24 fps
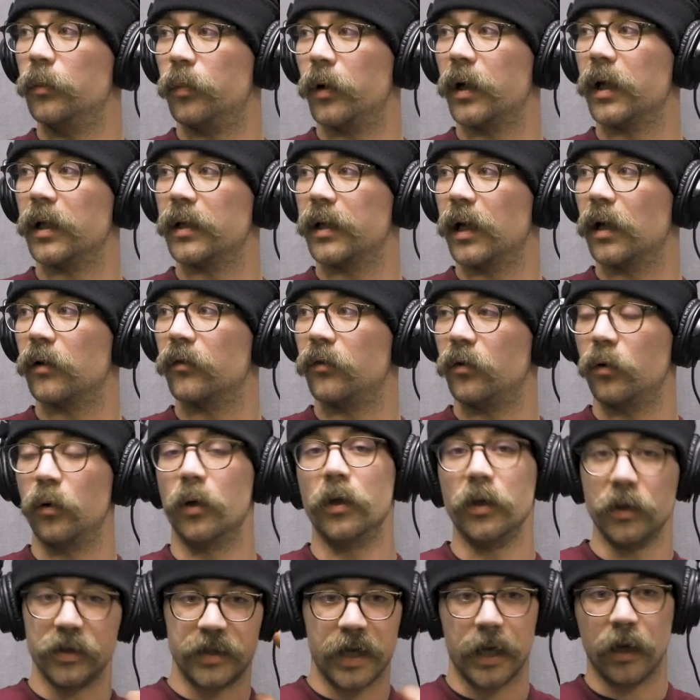you break it down to it
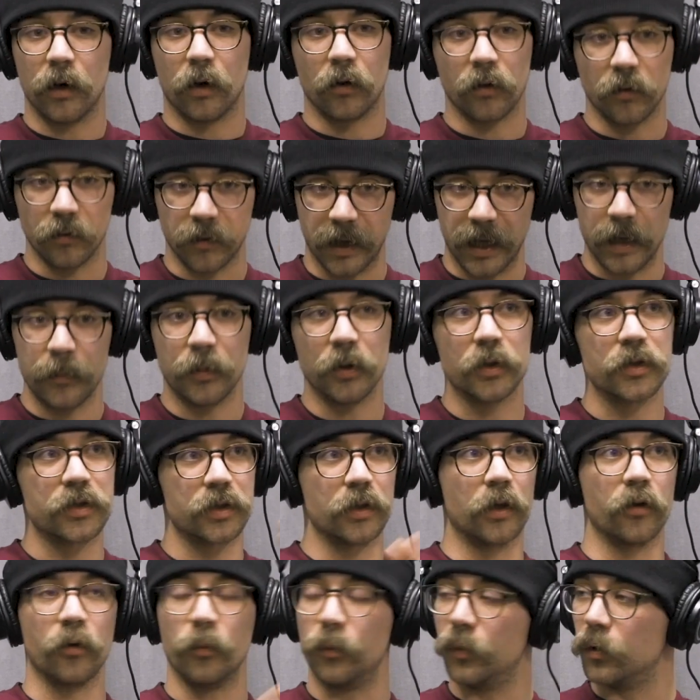and you take all the labels
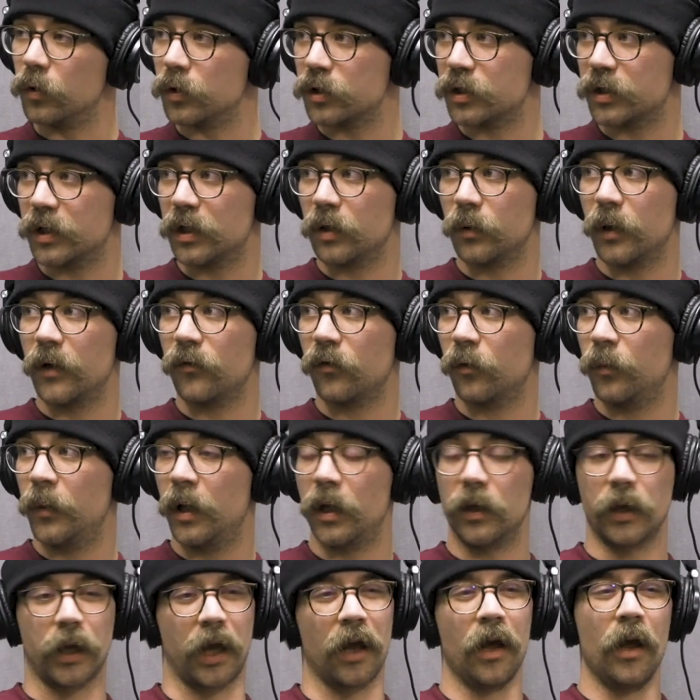and all the bullshit away from it
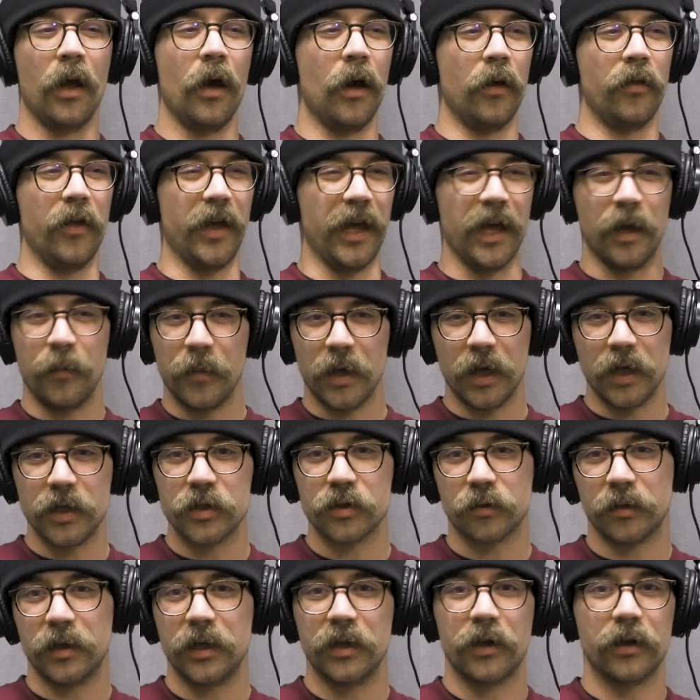and like the
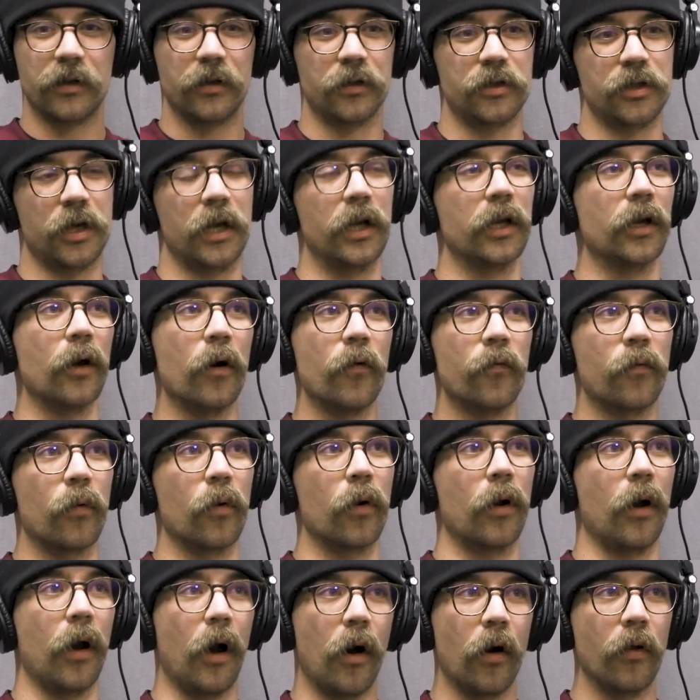imagery that they're trying to go
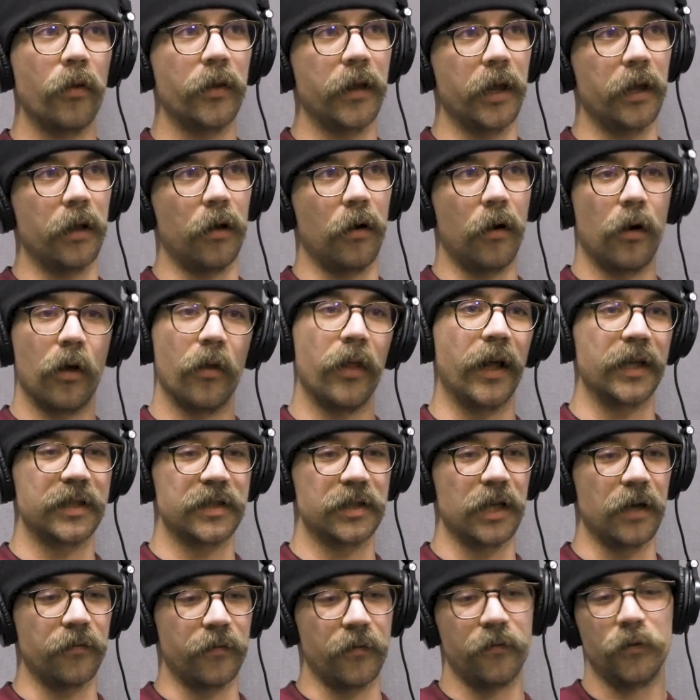for, all that
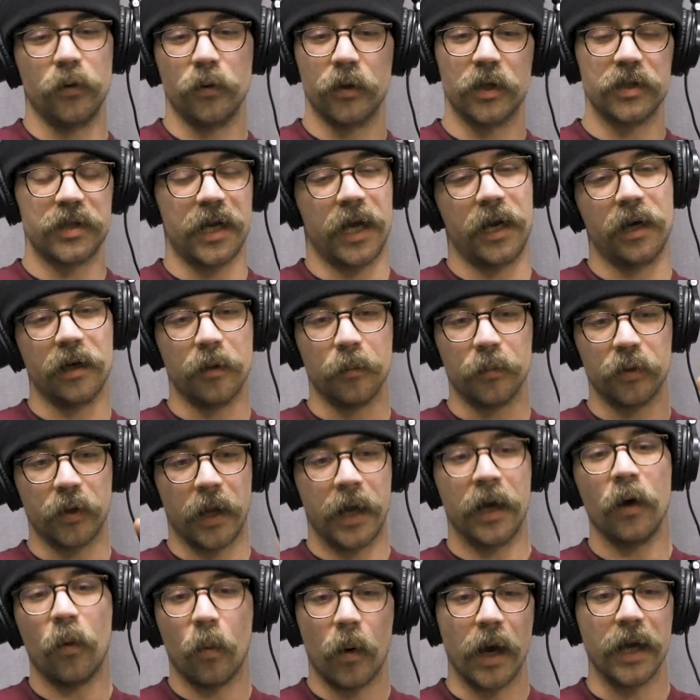stuff. If you were just handed a
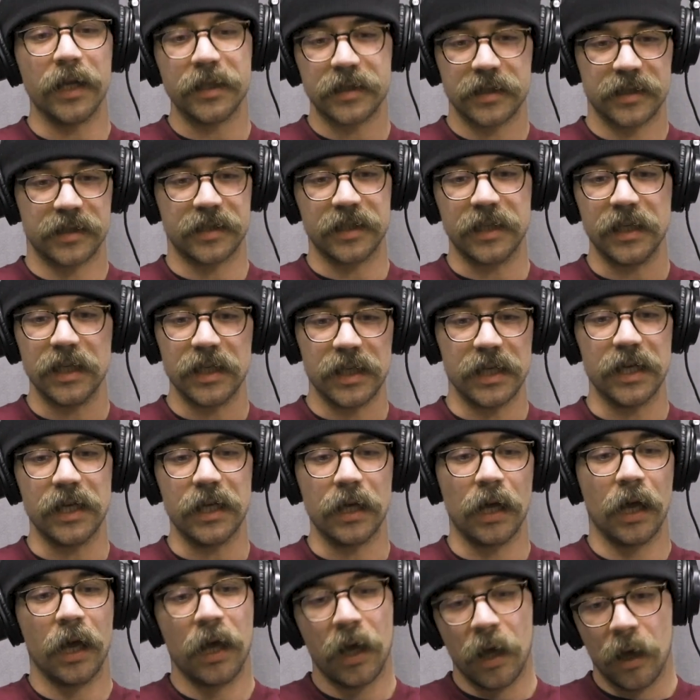blank white
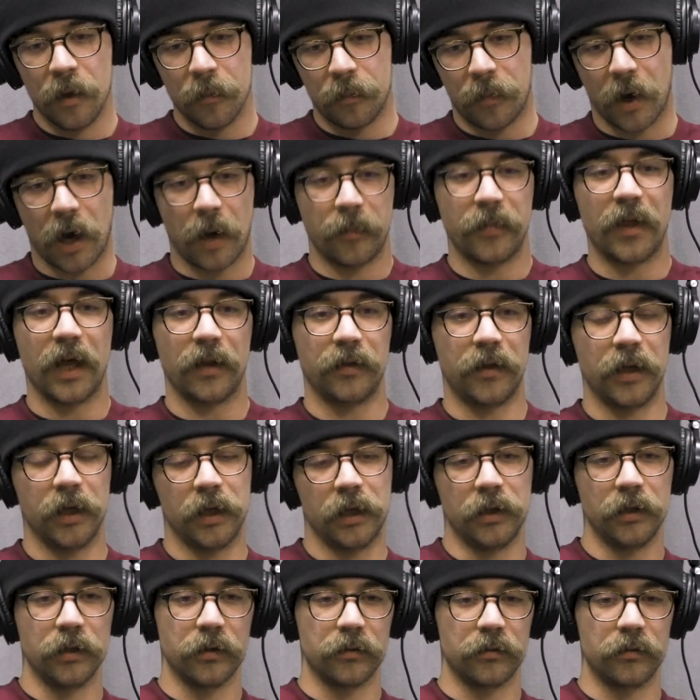CD, pop that thing
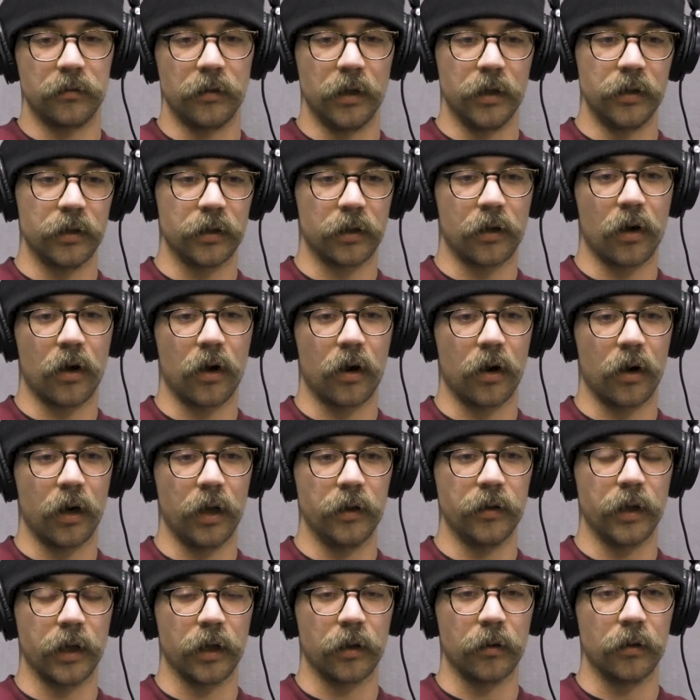in your car
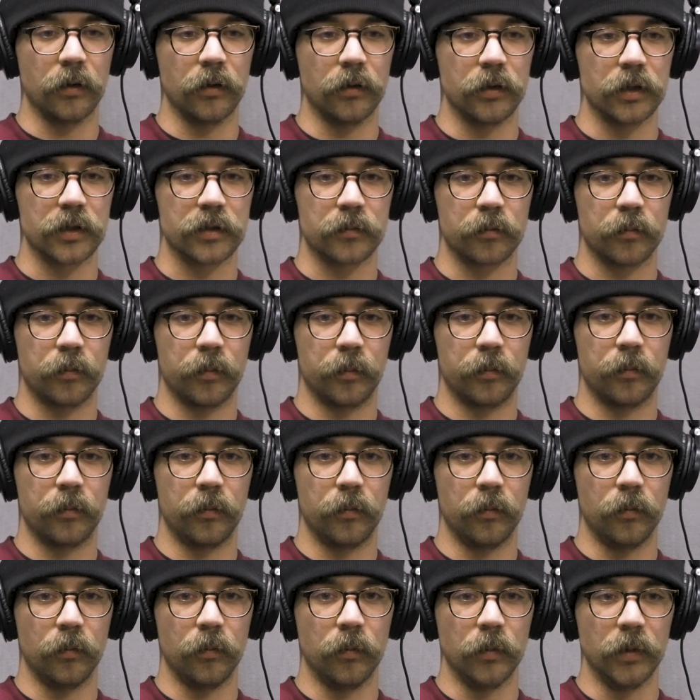and like just
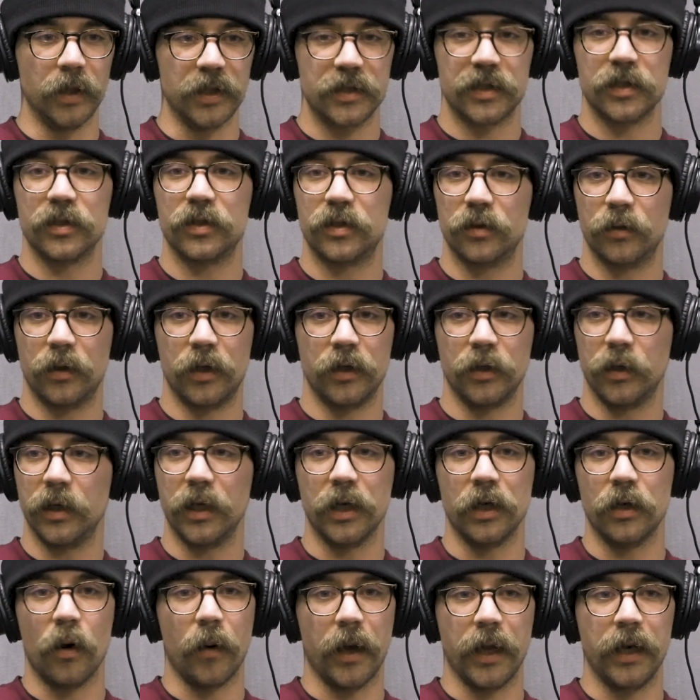listened to it and you
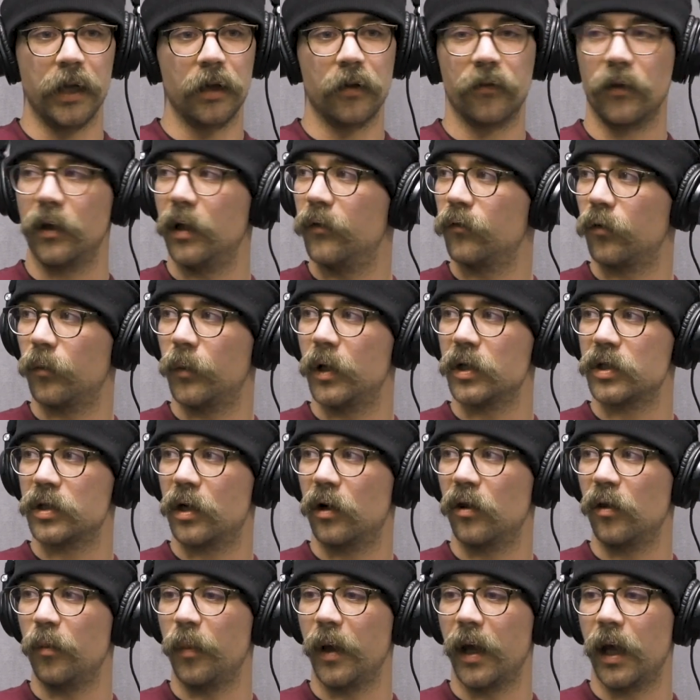didn't know any other information
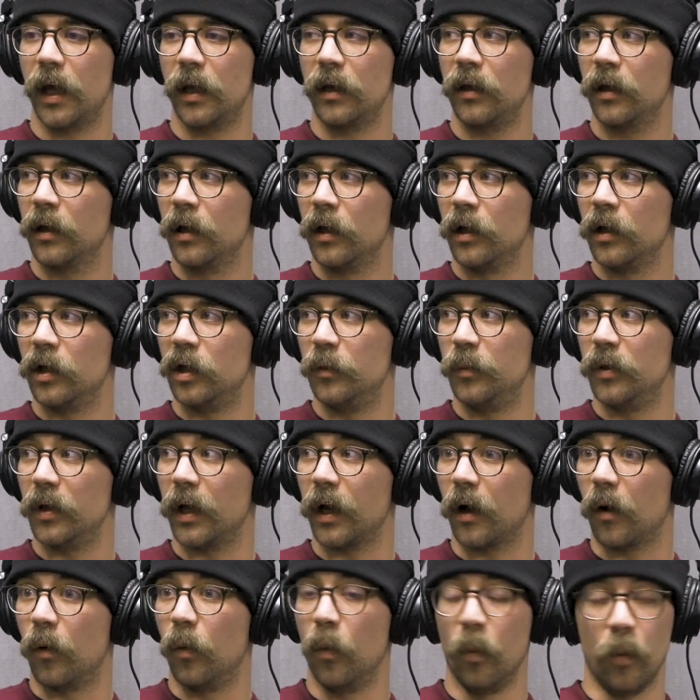out of the band, you'd be
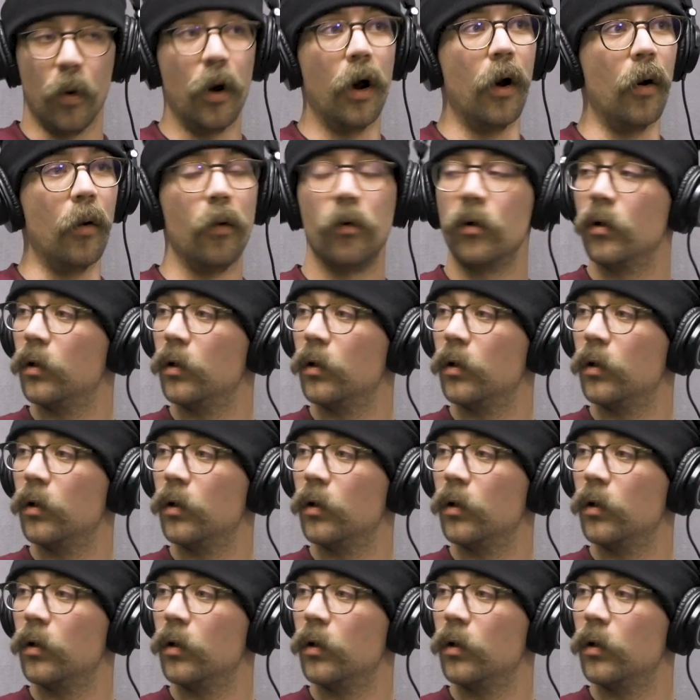like, whoa,